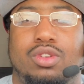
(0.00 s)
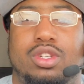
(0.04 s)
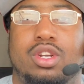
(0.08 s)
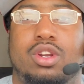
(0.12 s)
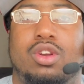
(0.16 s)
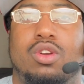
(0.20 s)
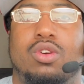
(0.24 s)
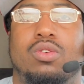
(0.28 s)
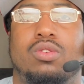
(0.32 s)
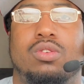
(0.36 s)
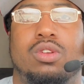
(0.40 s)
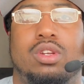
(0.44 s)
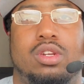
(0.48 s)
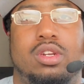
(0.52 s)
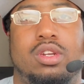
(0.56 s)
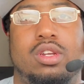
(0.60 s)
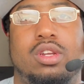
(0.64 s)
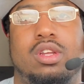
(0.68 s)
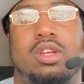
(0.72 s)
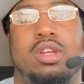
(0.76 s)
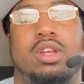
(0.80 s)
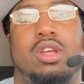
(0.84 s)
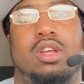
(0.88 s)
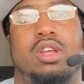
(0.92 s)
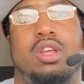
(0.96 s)
your cooler,
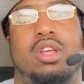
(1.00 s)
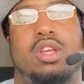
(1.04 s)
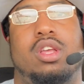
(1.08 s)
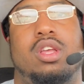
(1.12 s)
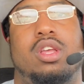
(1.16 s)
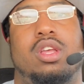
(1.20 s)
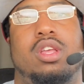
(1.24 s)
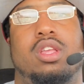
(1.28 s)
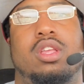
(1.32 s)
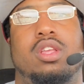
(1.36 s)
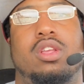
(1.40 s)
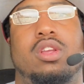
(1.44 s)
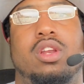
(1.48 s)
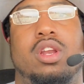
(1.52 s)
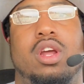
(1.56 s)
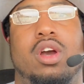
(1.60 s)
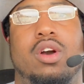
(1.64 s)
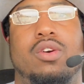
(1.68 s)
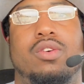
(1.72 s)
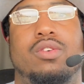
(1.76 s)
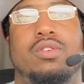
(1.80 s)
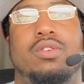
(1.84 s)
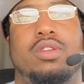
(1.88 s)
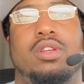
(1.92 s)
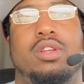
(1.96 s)

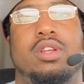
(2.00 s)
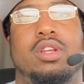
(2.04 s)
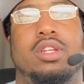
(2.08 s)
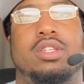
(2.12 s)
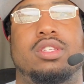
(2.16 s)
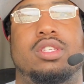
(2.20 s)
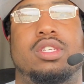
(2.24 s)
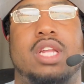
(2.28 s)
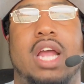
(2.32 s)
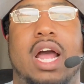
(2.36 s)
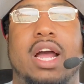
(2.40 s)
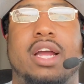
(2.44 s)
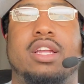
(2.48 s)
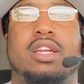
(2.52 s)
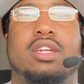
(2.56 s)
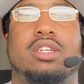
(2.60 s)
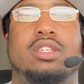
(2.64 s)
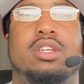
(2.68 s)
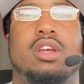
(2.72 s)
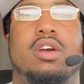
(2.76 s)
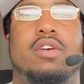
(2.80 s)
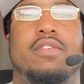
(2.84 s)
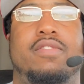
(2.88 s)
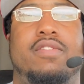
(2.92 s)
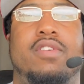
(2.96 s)
and stock
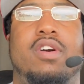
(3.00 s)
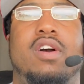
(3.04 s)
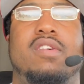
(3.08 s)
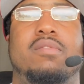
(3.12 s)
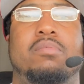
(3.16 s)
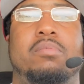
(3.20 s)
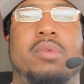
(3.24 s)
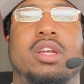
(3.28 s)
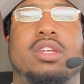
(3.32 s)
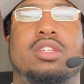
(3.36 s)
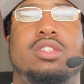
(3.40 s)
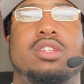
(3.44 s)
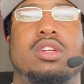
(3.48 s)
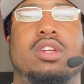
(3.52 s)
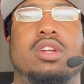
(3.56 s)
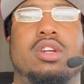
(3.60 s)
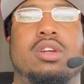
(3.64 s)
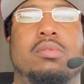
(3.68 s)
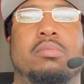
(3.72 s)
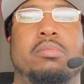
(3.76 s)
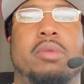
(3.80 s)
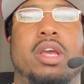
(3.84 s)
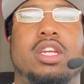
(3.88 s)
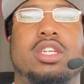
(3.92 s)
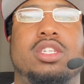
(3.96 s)
yourself up.
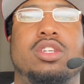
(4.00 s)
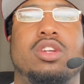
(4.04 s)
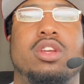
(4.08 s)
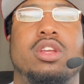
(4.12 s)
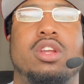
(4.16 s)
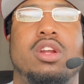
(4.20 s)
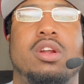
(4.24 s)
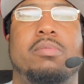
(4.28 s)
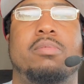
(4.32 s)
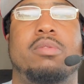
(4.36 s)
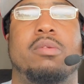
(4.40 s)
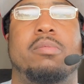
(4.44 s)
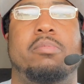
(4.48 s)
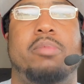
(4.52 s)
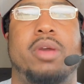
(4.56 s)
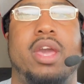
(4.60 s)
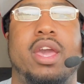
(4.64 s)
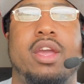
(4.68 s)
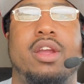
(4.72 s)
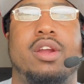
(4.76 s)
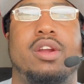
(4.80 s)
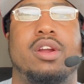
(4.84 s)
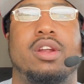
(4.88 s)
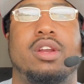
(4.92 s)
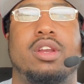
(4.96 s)
Make sure you're
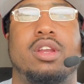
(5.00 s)
prepared.